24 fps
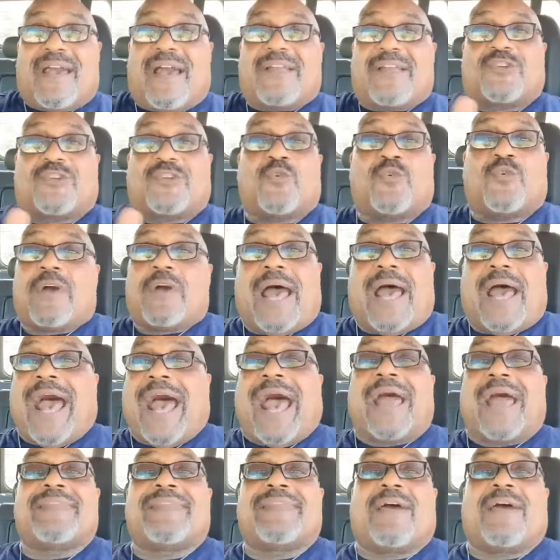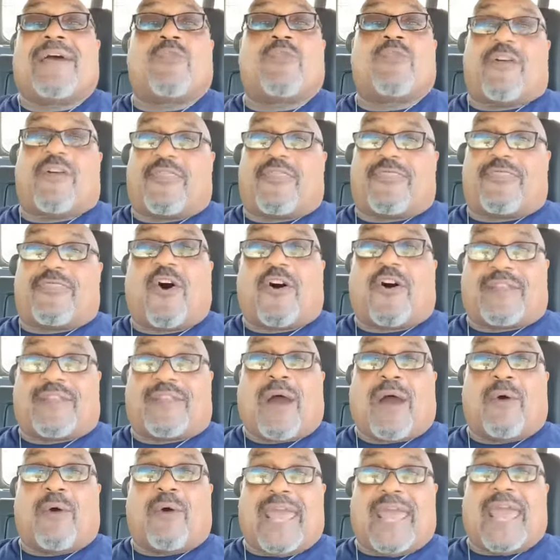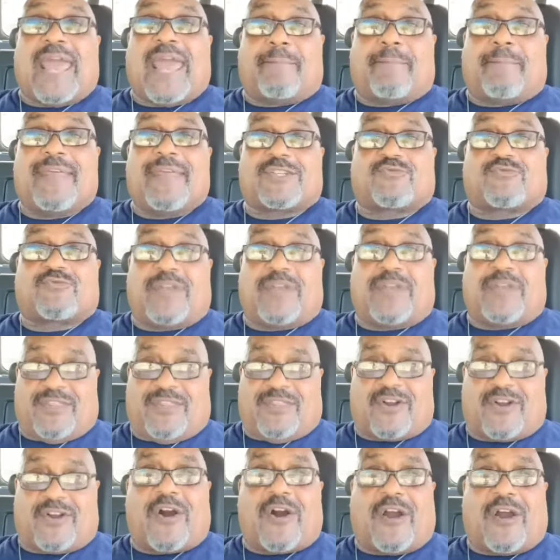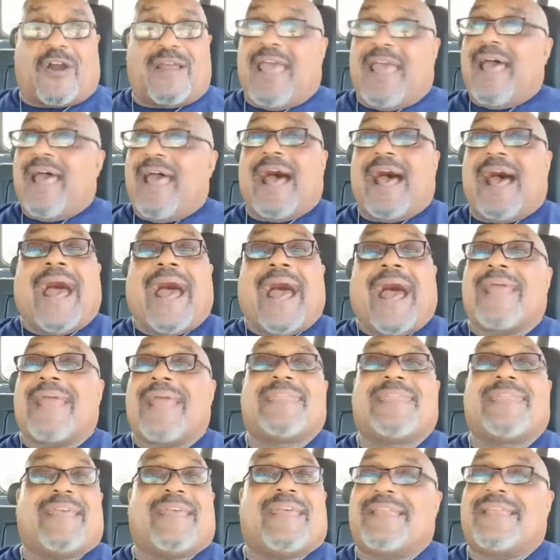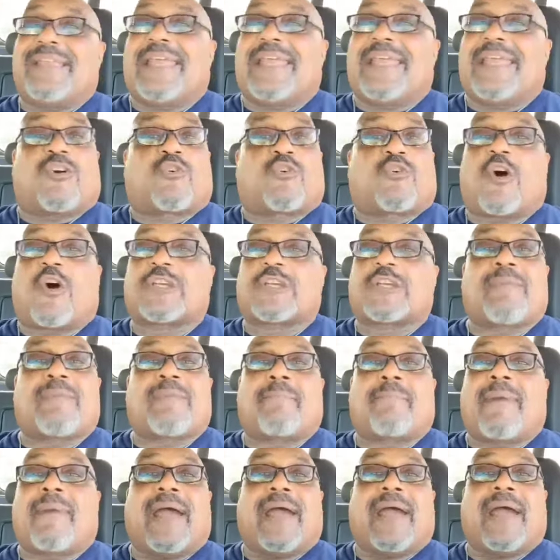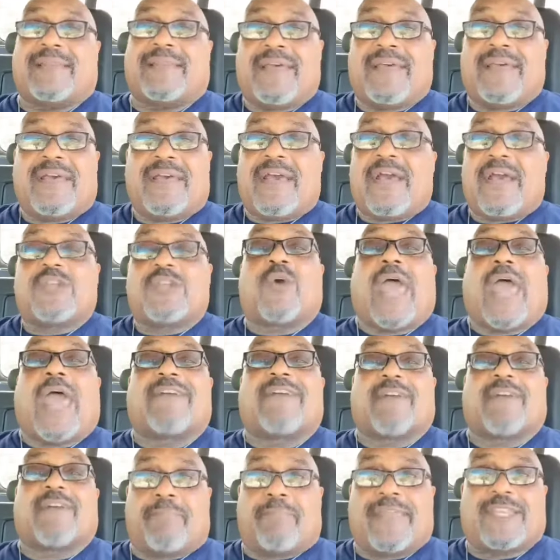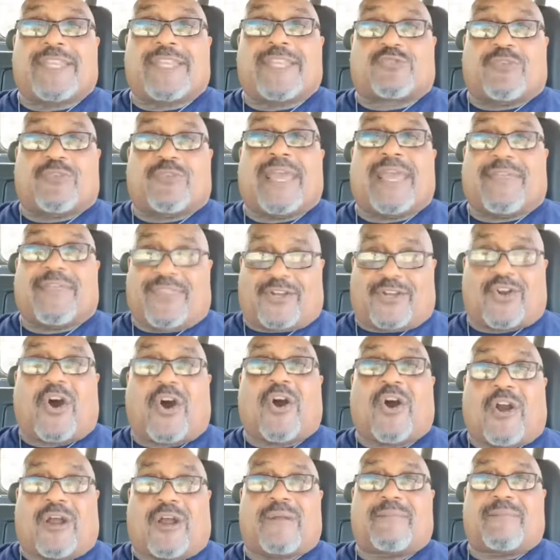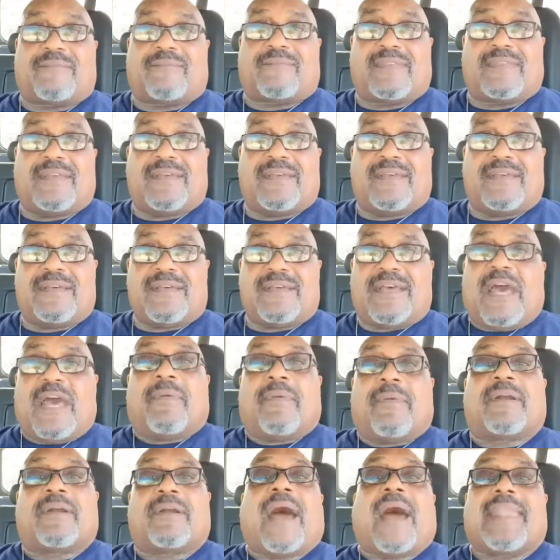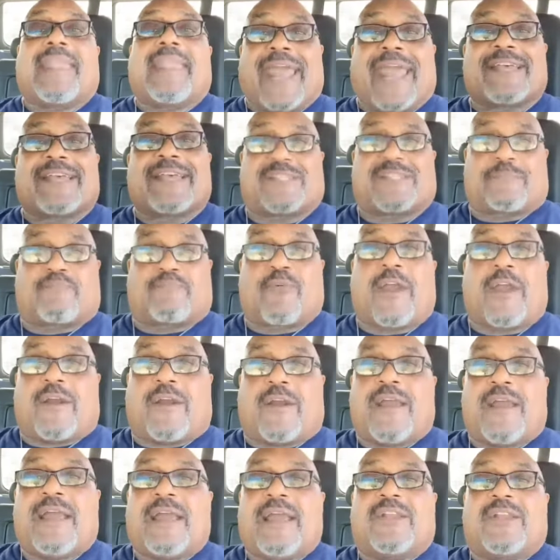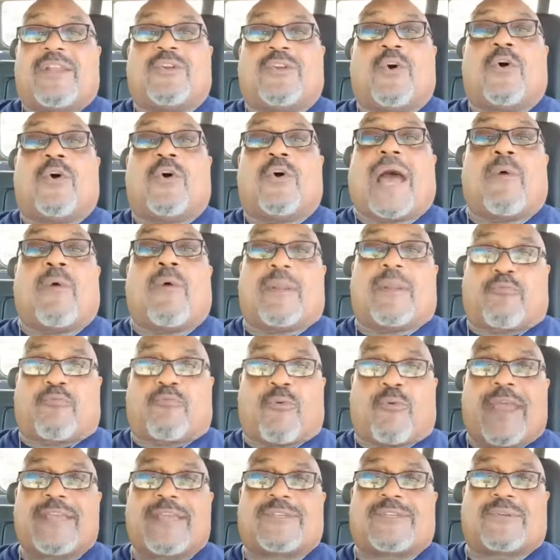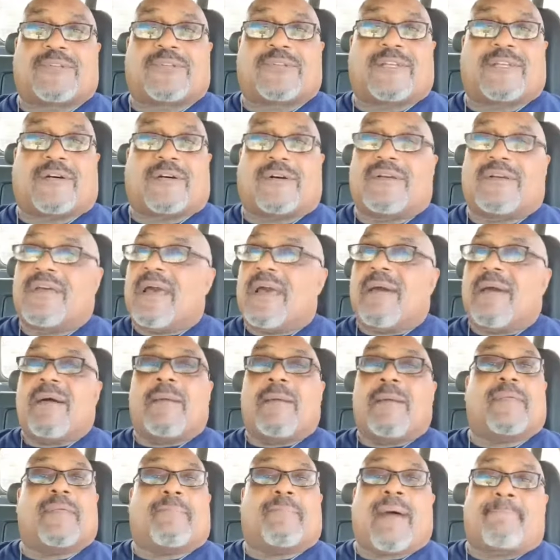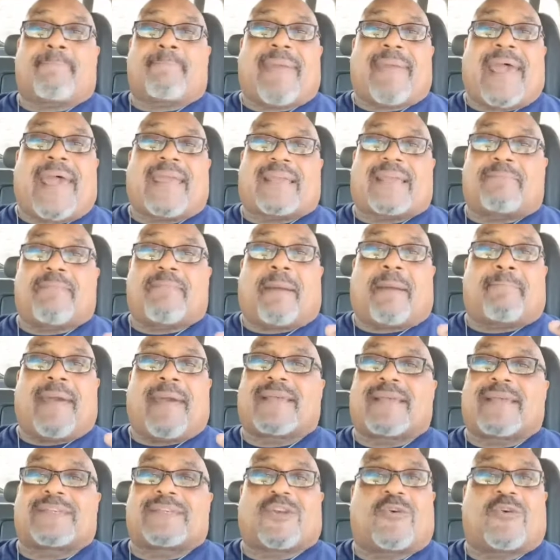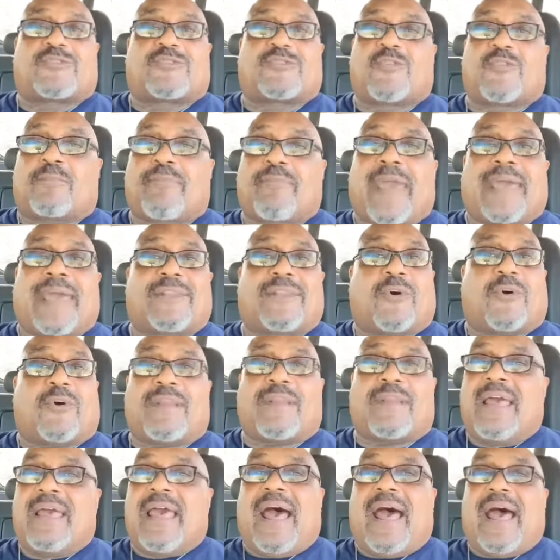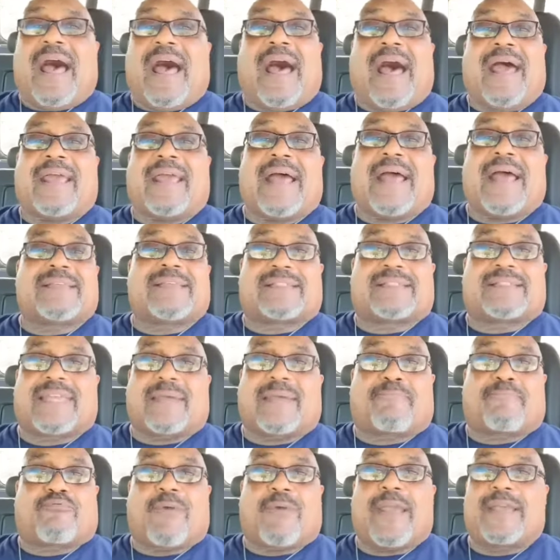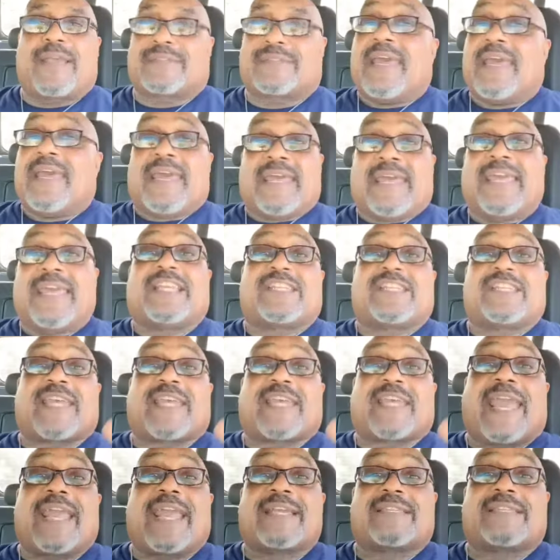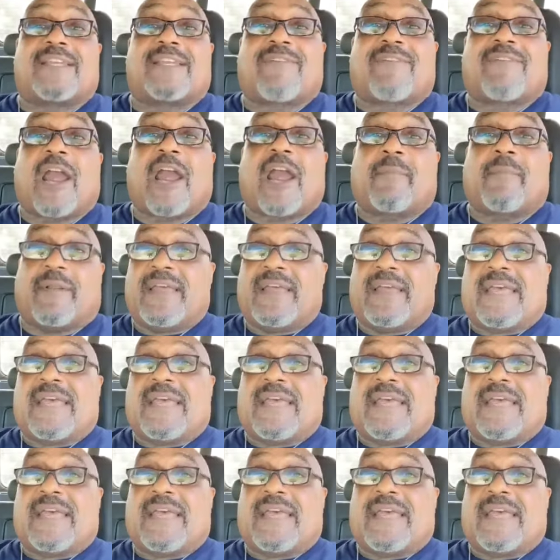to, I never would have thought I would have had a ministry in the car. It never crossed my mind to have a ministry in the car. But God answered the prayer, Lord, I want to praise you still, but my back is hurting so bad, Lord. I just can't praise. He changed the environment.